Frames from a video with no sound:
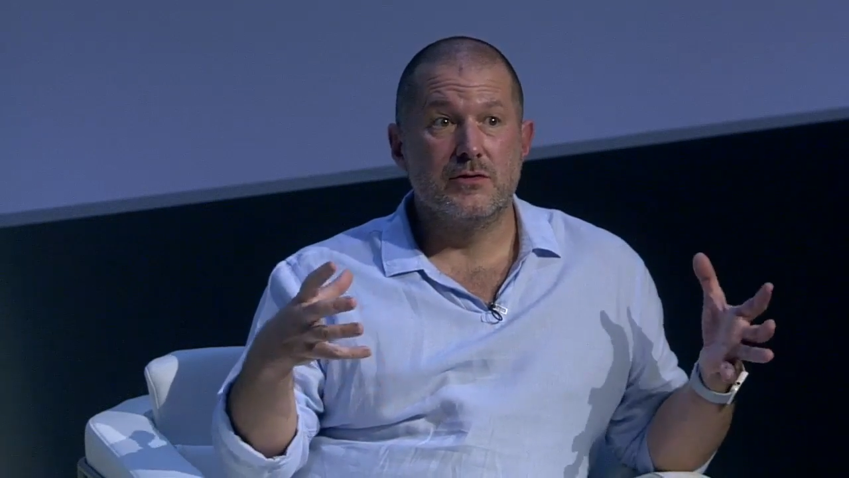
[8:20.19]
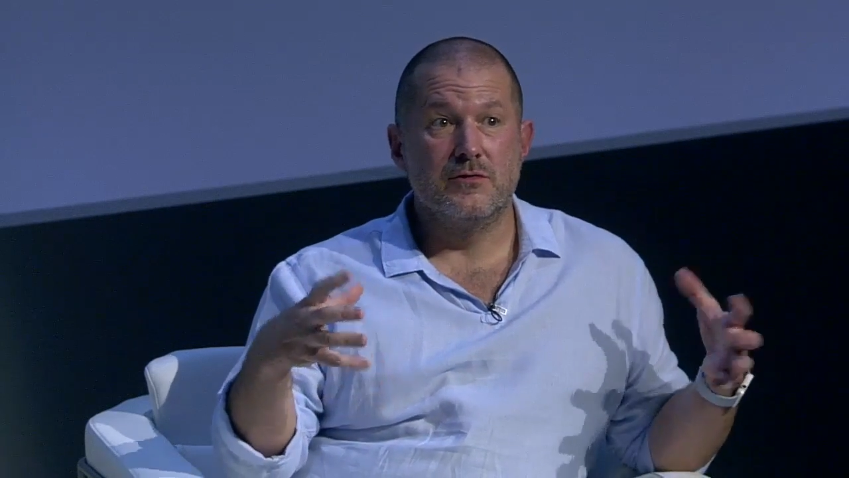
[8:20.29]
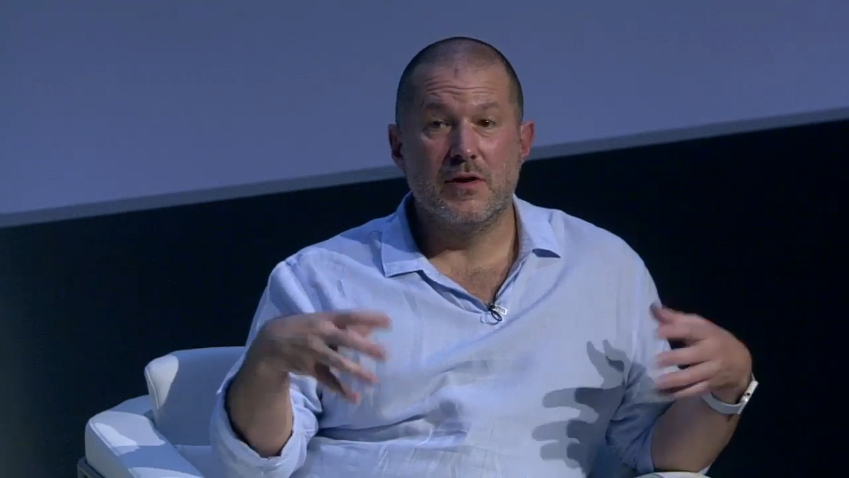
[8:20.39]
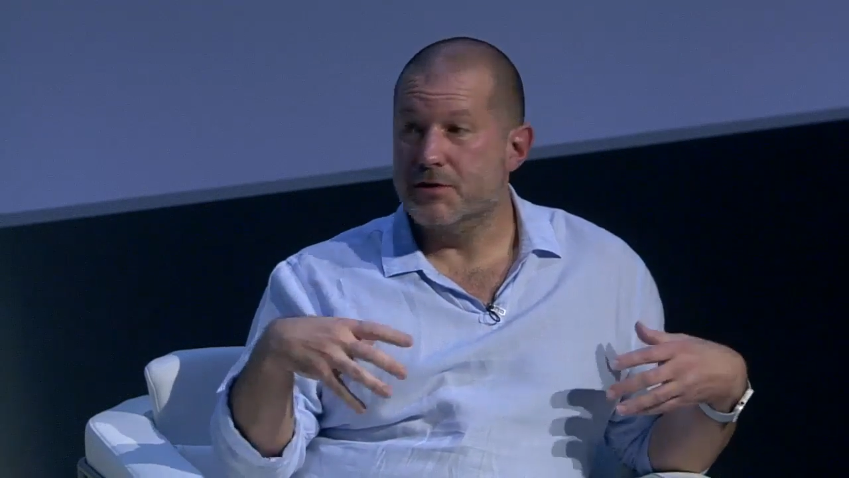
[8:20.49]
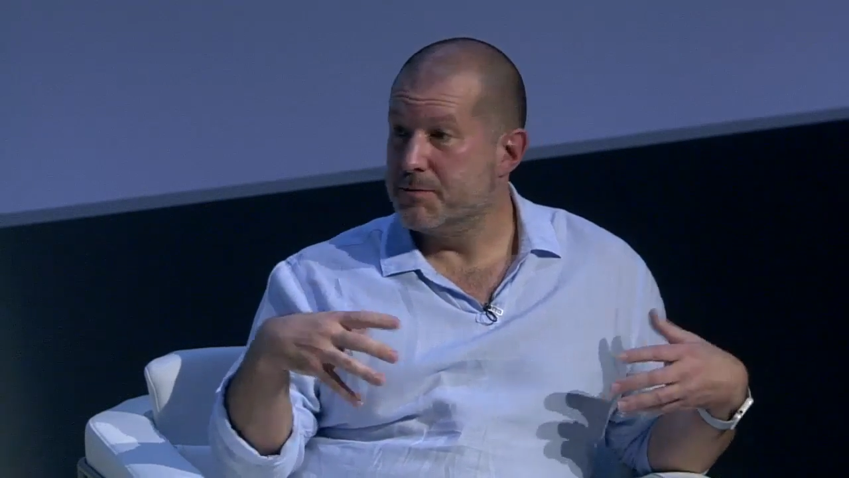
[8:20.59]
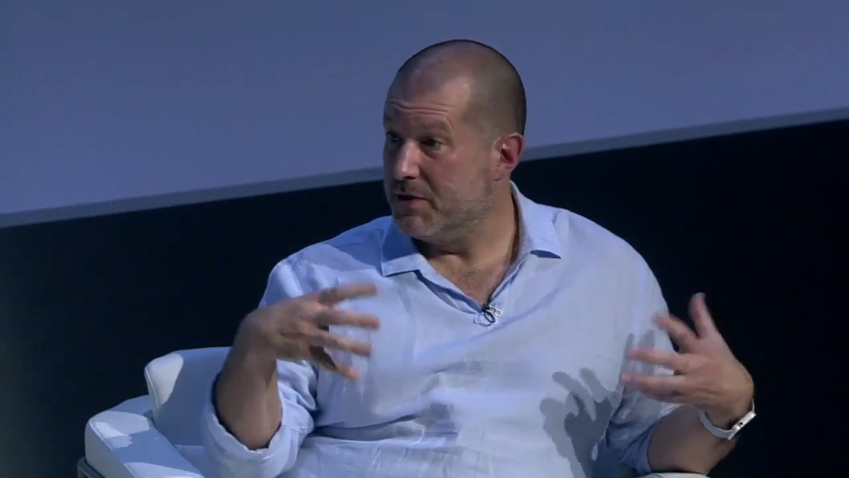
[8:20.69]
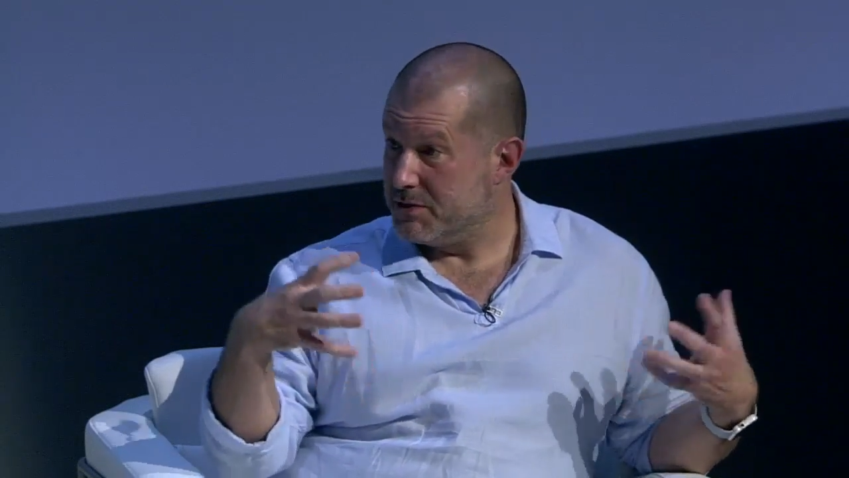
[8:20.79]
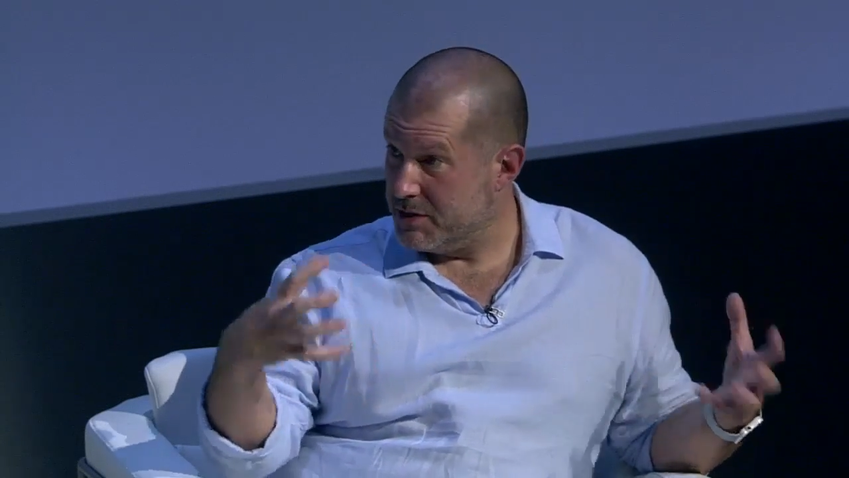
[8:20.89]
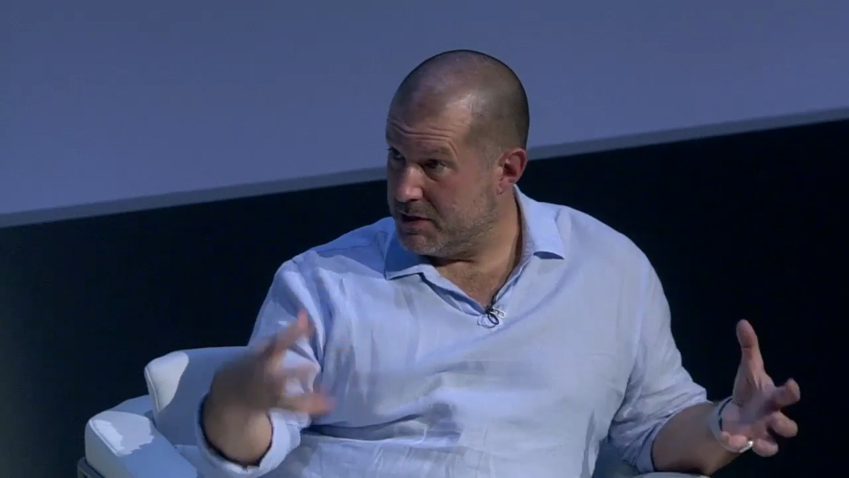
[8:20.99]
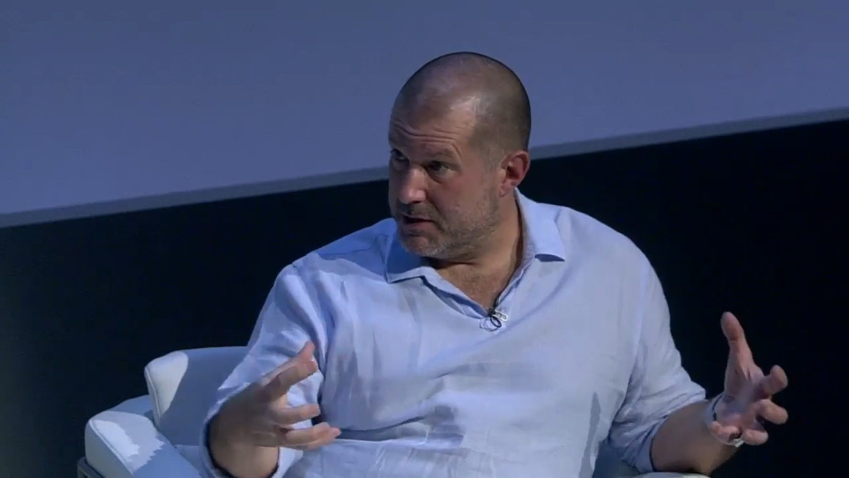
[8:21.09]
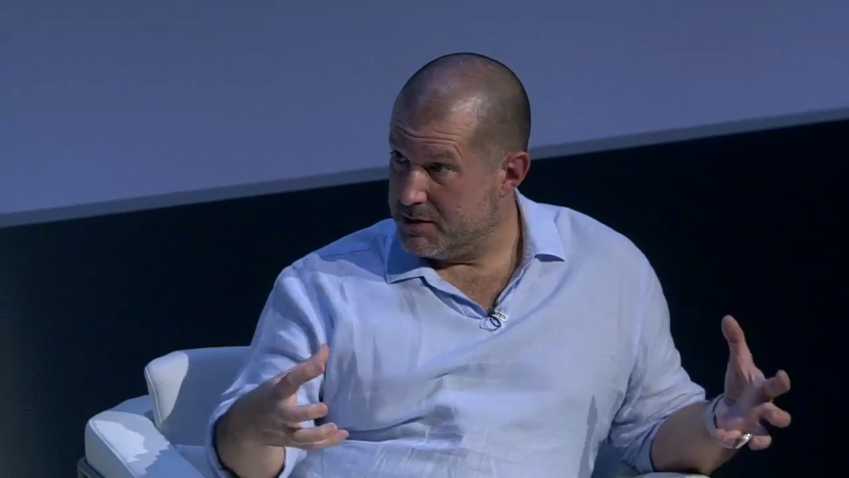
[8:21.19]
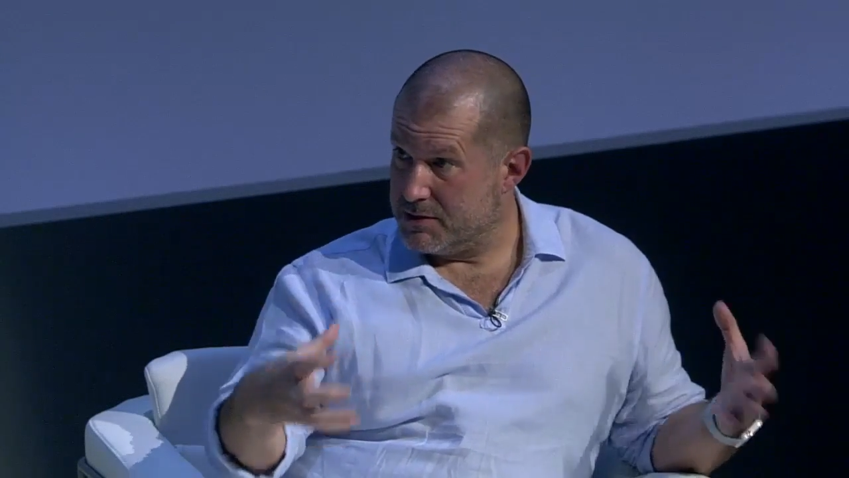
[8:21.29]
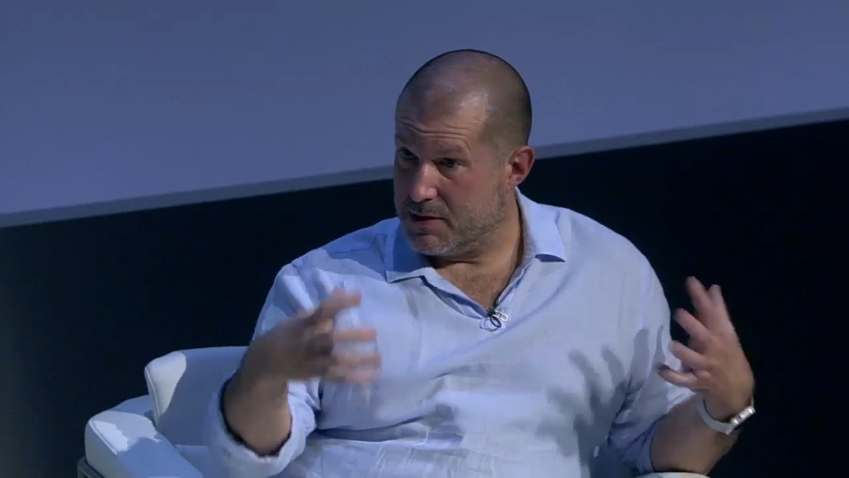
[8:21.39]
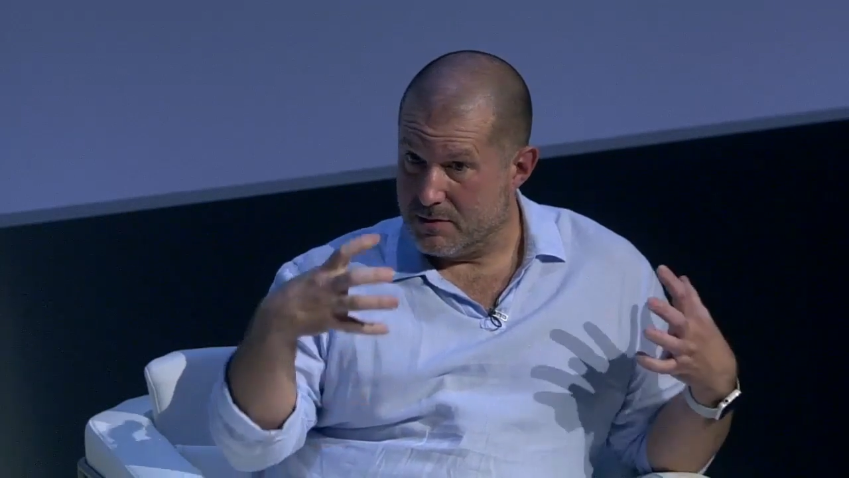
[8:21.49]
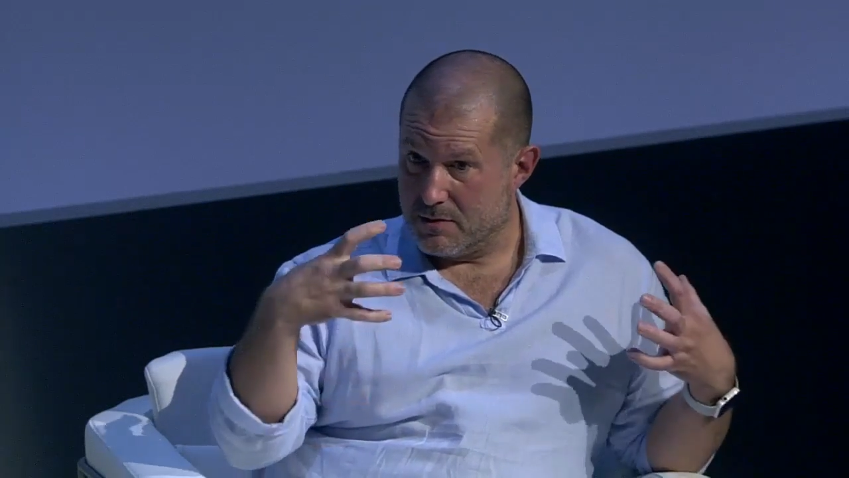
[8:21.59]
of
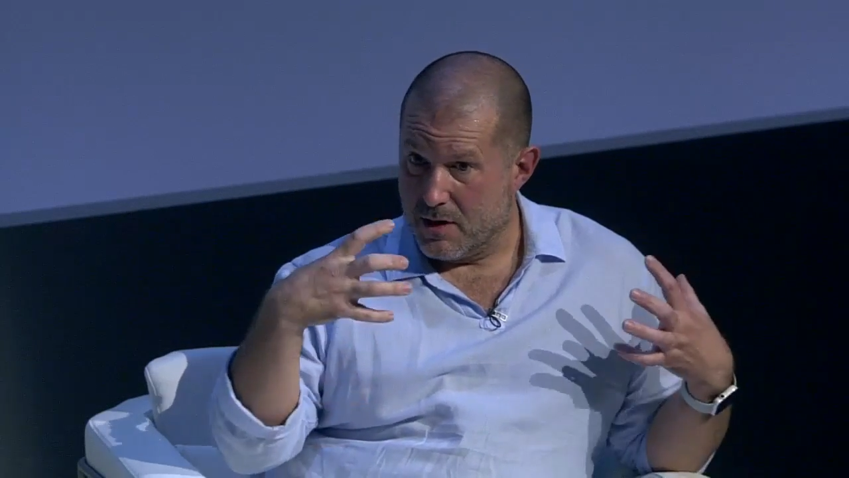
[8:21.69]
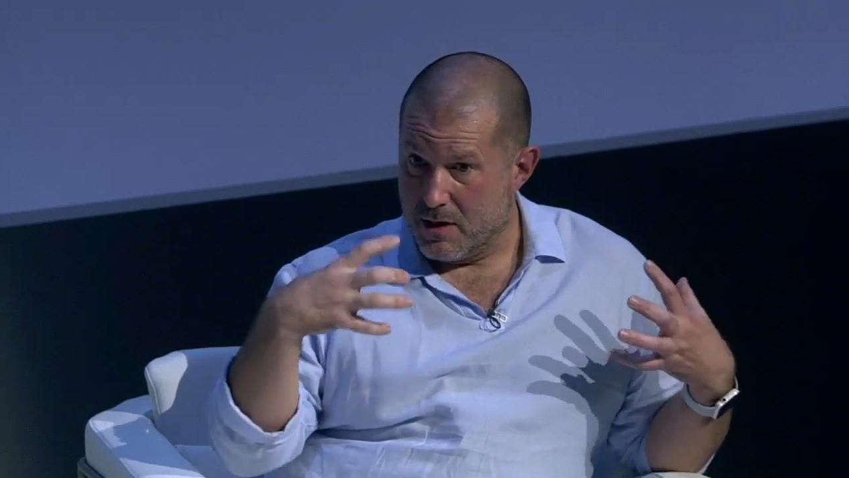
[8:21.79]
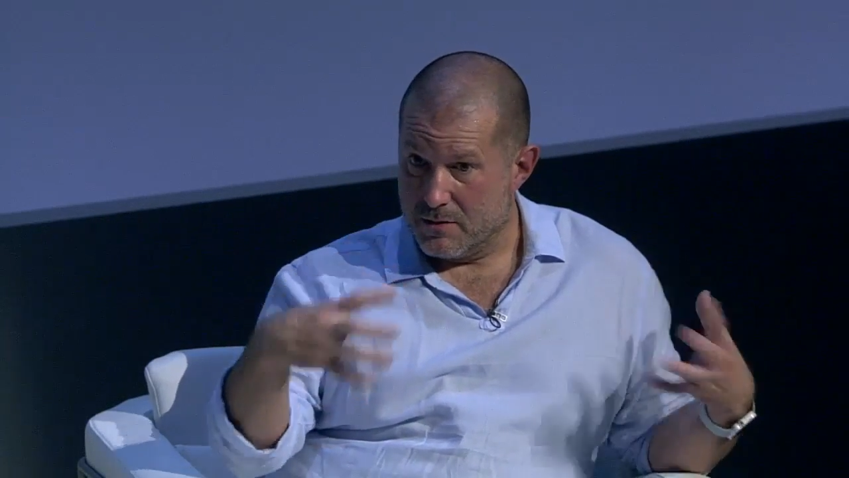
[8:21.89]
expertise, and